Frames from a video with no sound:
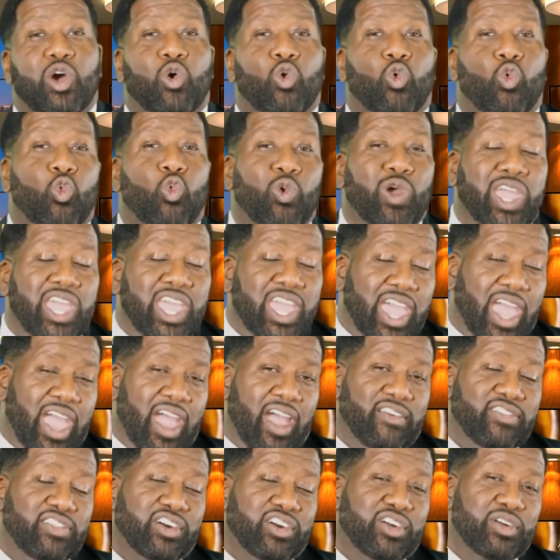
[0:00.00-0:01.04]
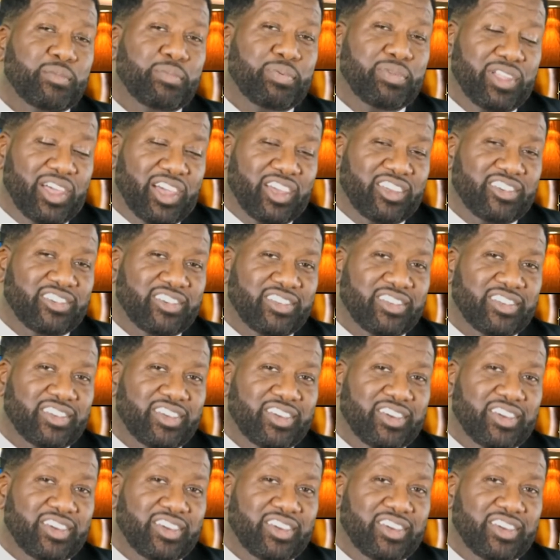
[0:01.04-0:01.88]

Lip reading: we have the complexion